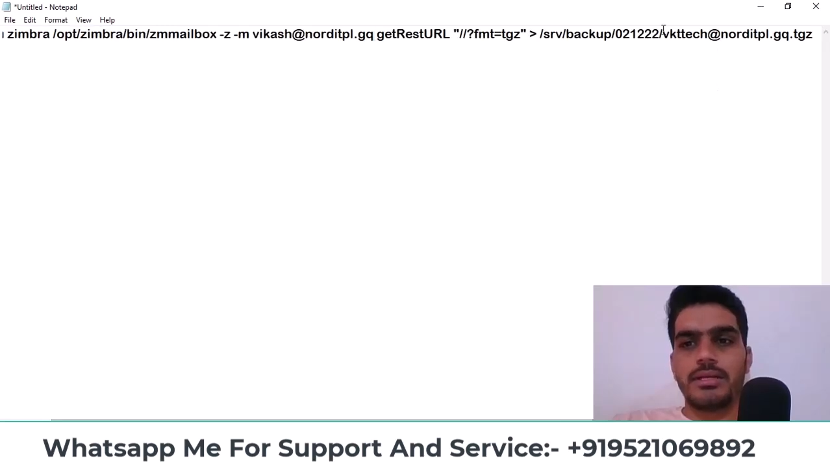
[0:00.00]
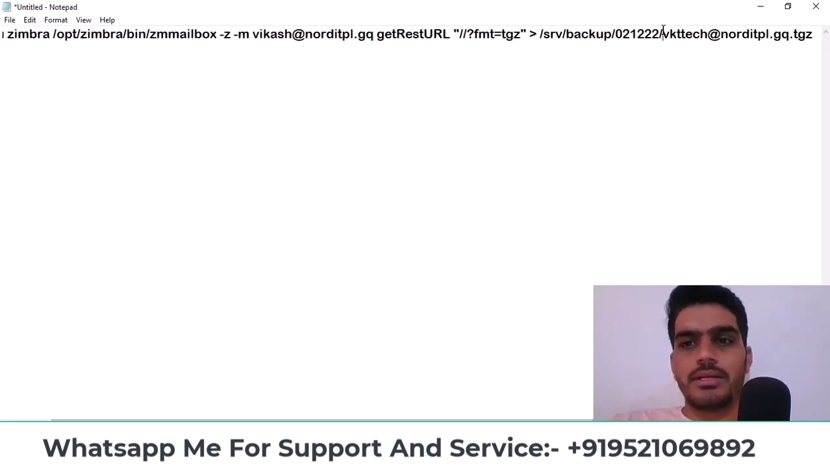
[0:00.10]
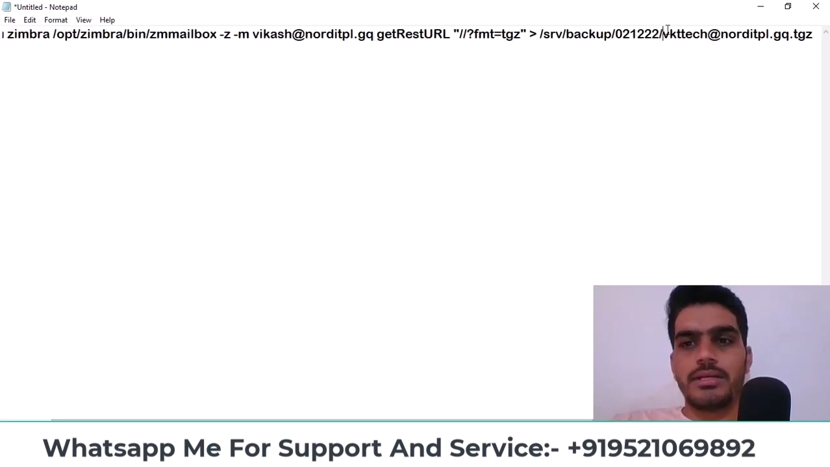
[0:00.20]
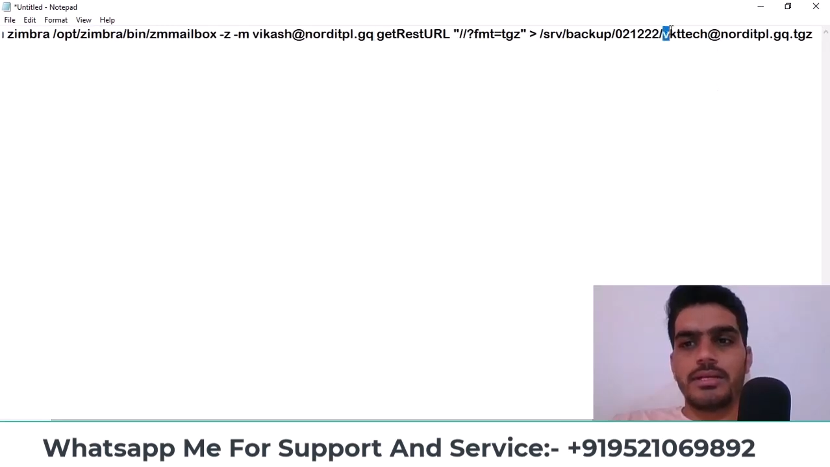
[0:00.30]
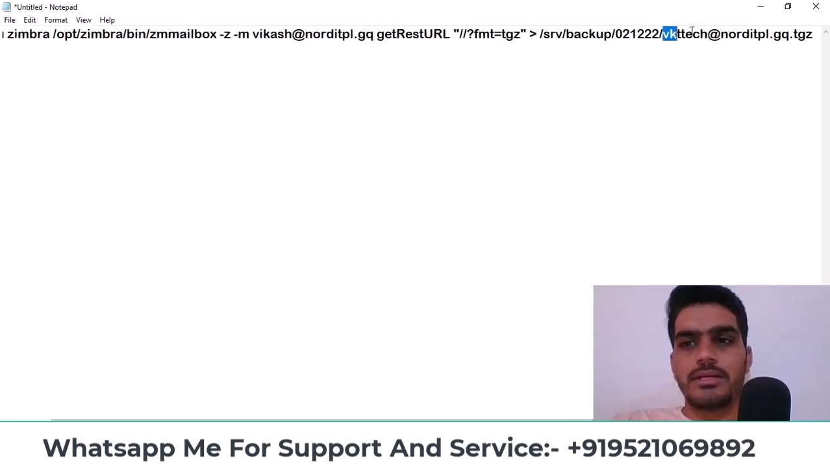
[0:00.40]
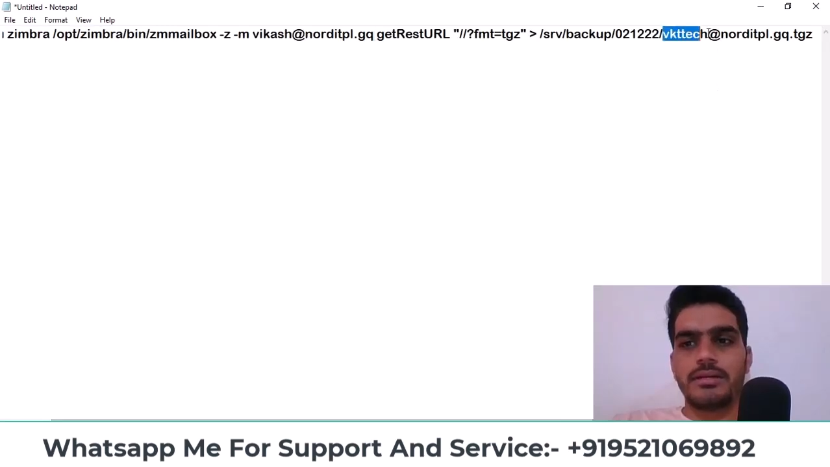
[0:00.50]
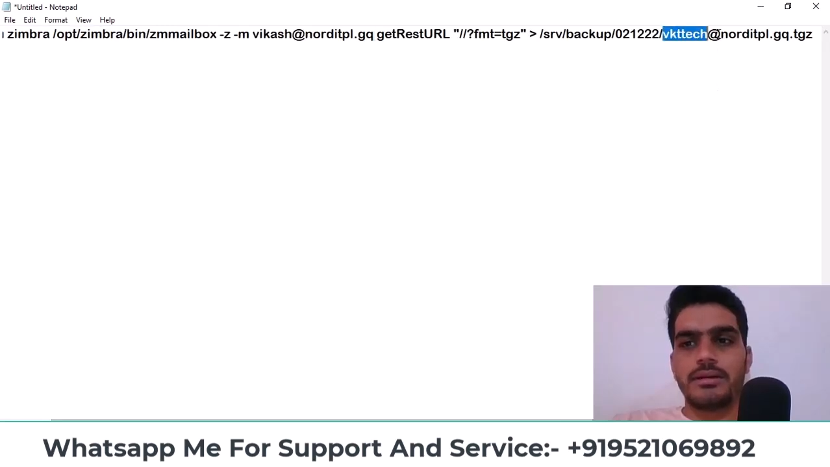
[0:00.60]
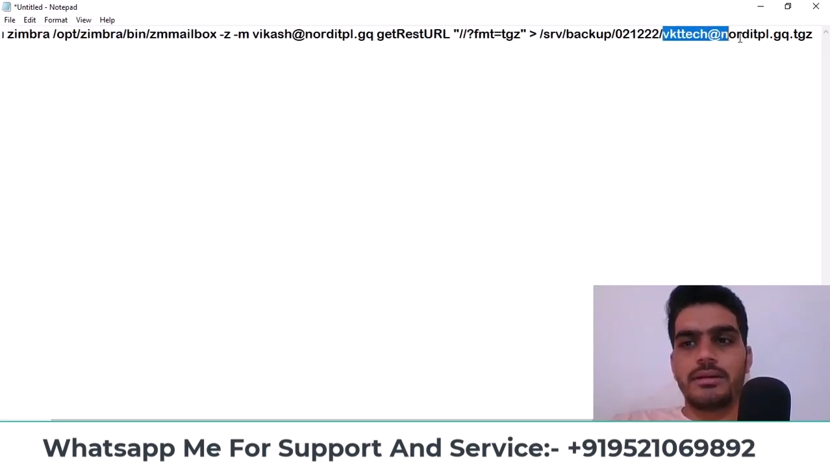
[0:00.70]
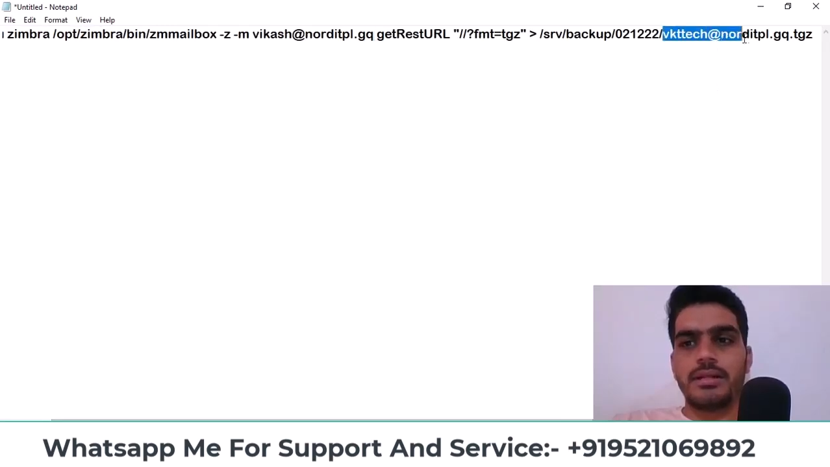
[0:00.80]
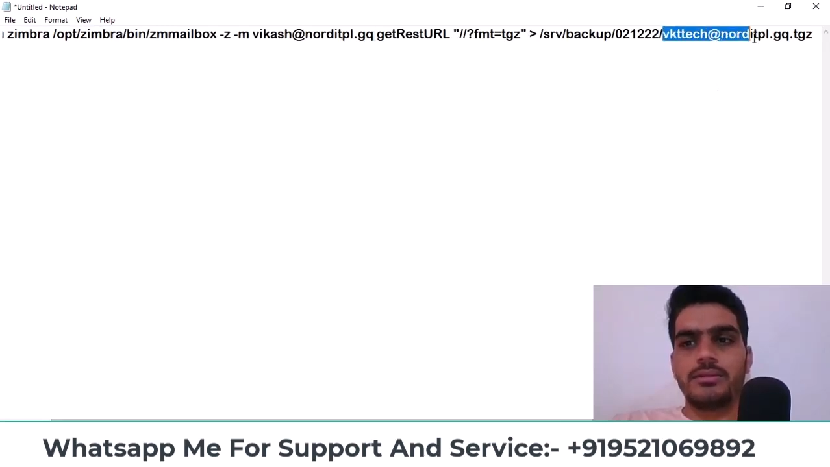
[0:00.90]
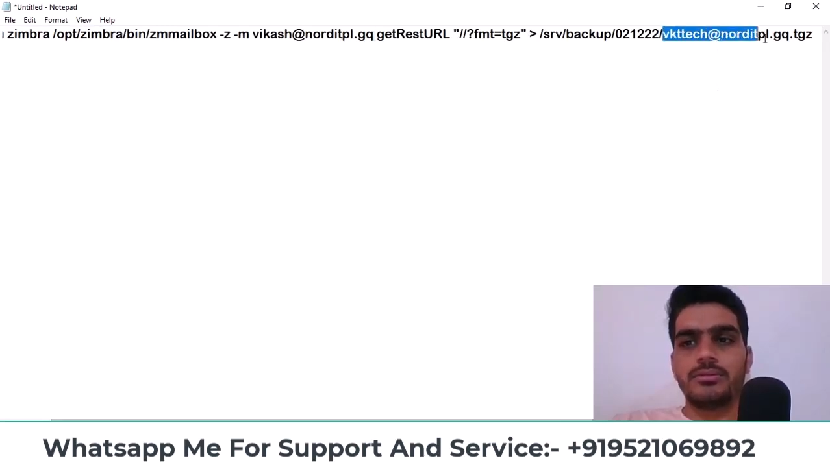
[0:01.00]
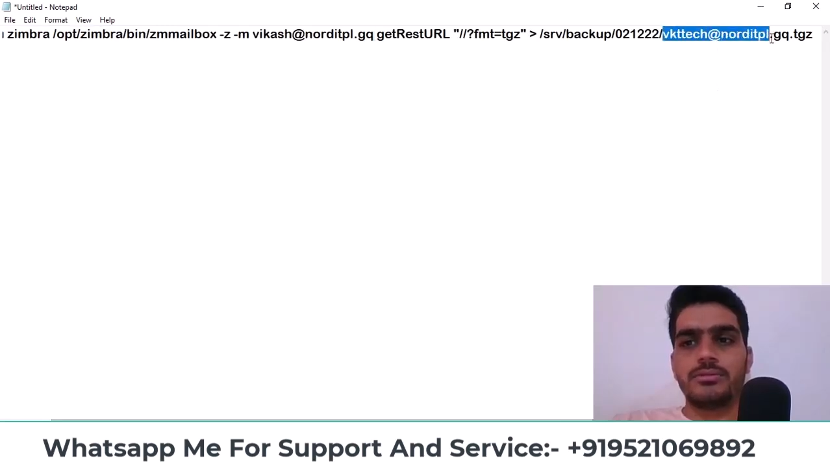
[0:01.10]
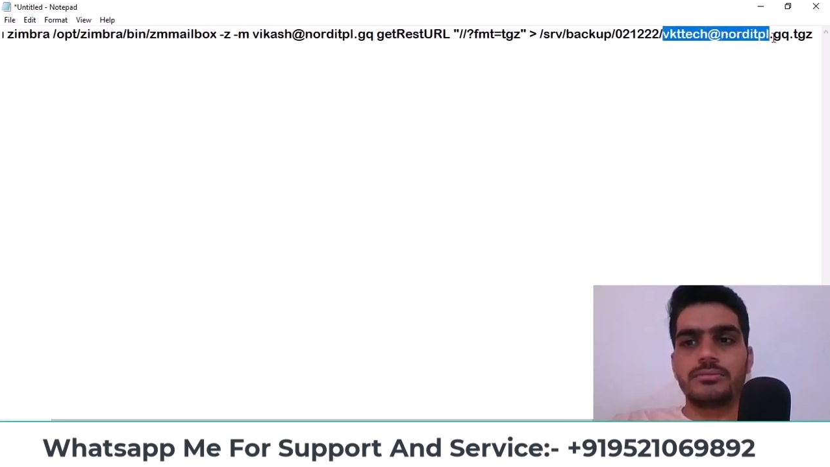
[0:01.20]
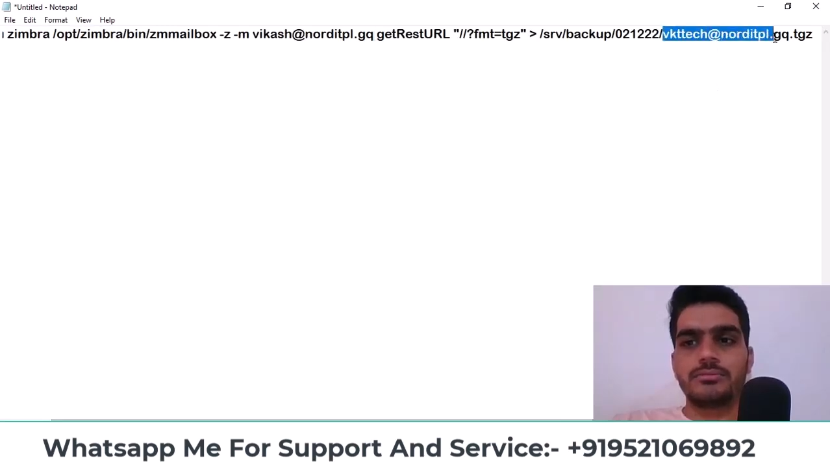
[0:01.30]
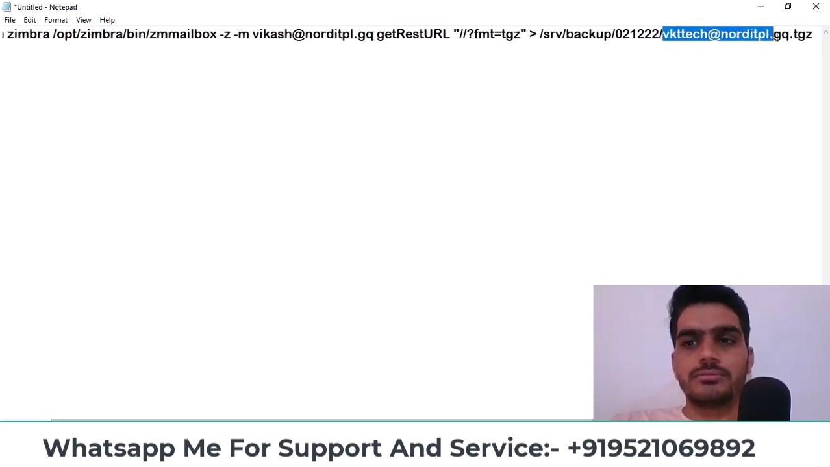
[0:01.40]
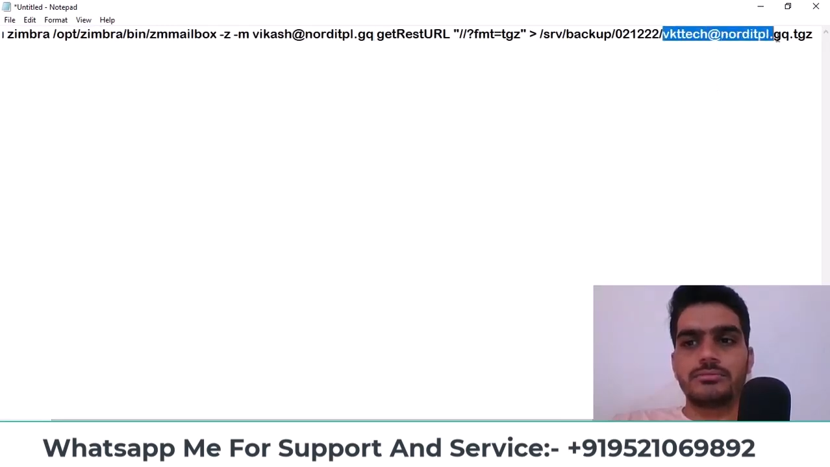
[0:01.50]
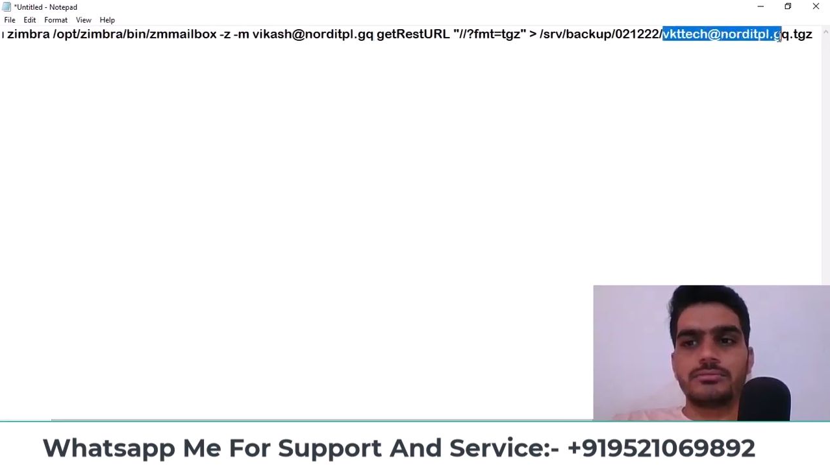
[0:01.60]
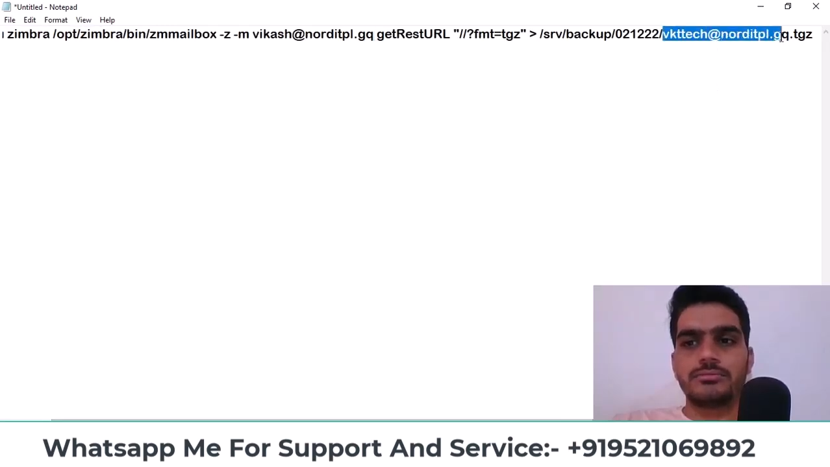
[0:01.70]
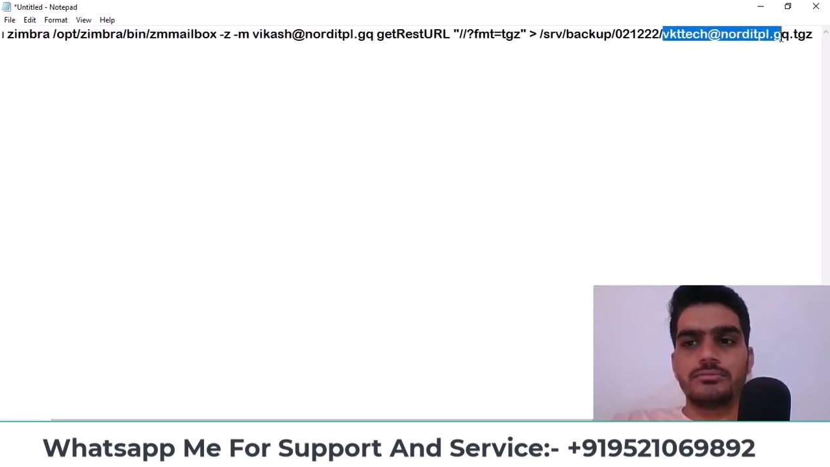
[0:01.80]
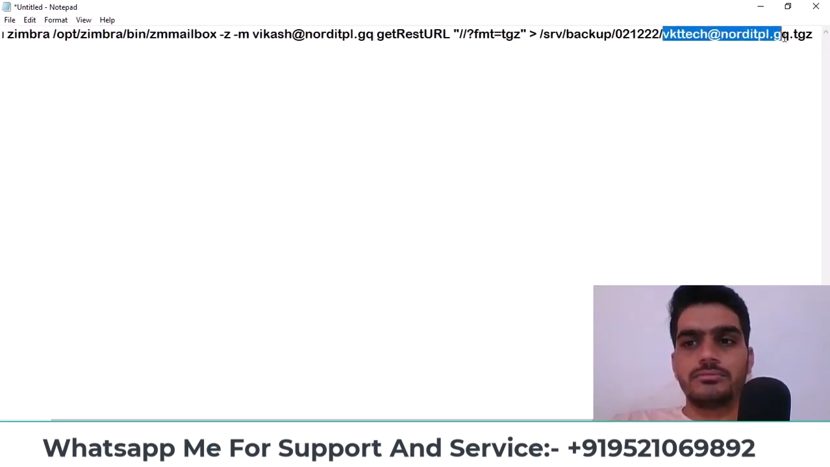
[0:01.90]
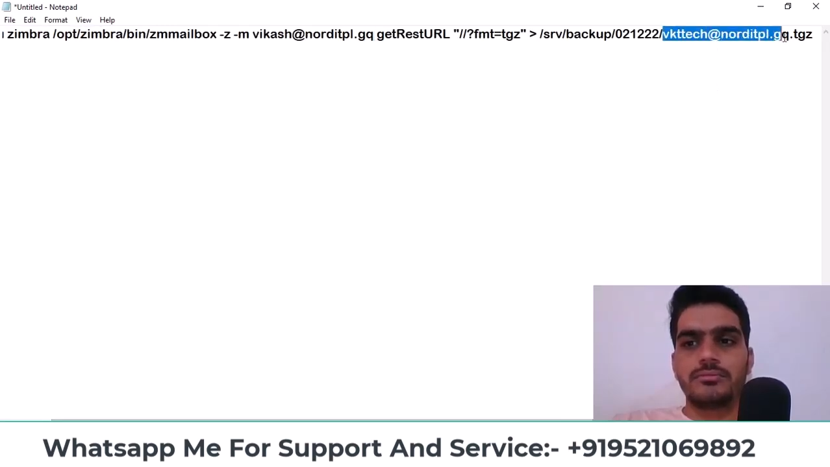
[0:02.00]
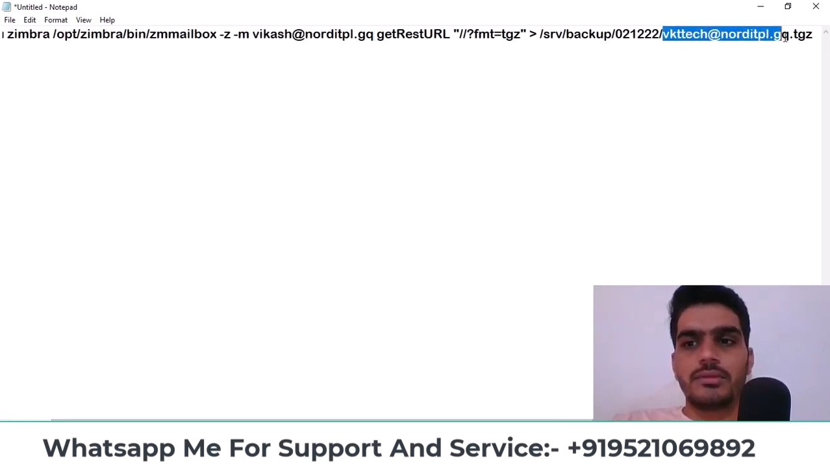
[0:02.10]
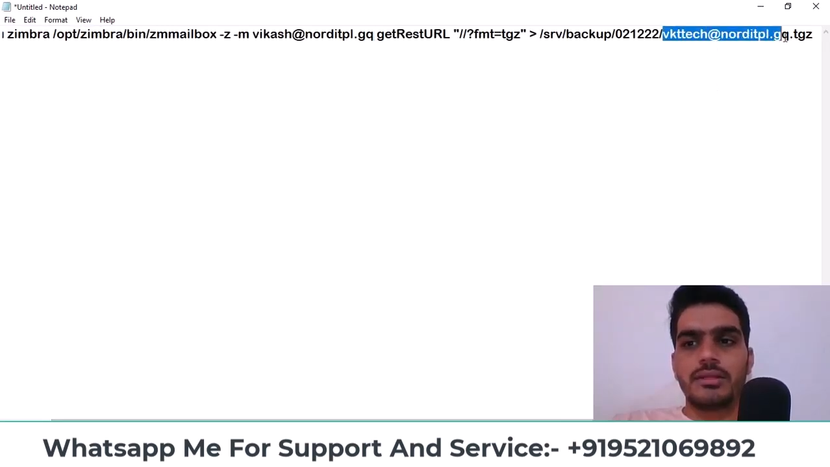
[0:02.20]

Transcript: ID or you can put anything here.